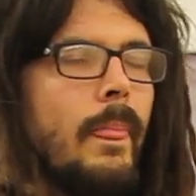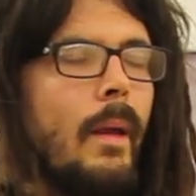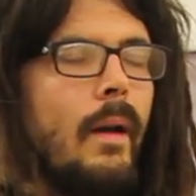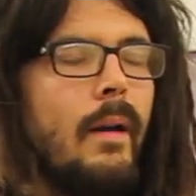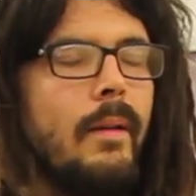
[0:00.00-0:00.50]

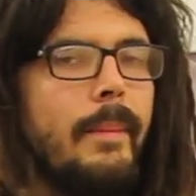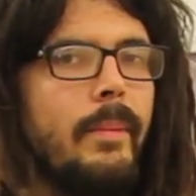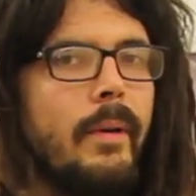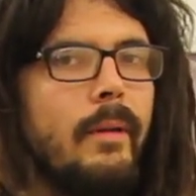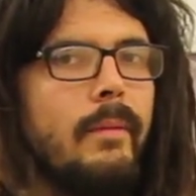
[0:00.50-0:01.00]

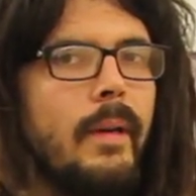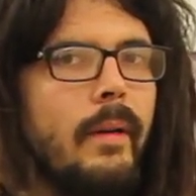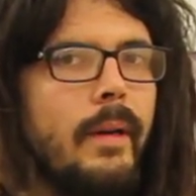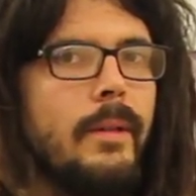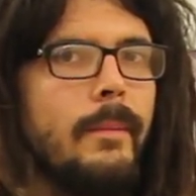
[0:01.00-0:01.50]
lightboard
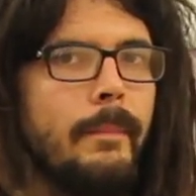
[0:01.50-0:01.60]
configuration.